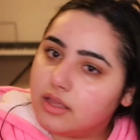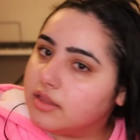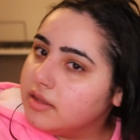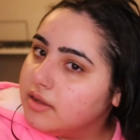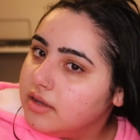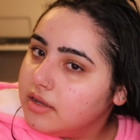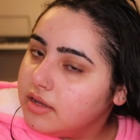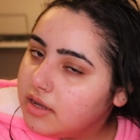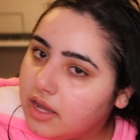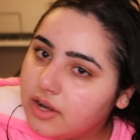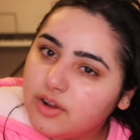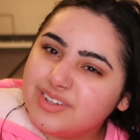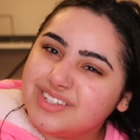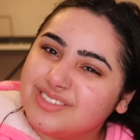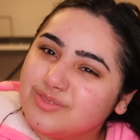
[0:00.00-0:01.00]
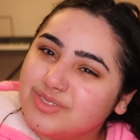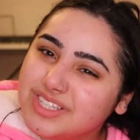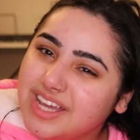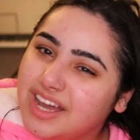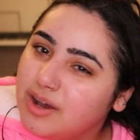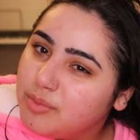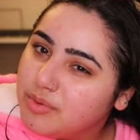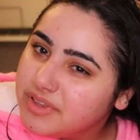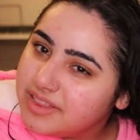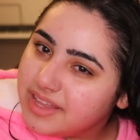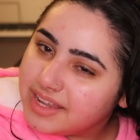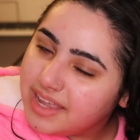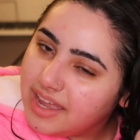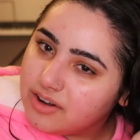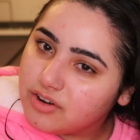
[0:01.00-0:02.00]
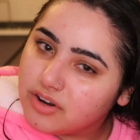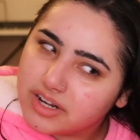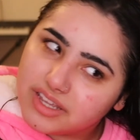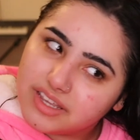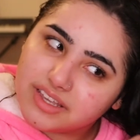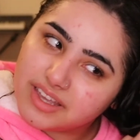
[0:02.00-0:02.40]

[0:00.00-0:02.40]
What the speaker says: I know it doesn't really help with like how knotty it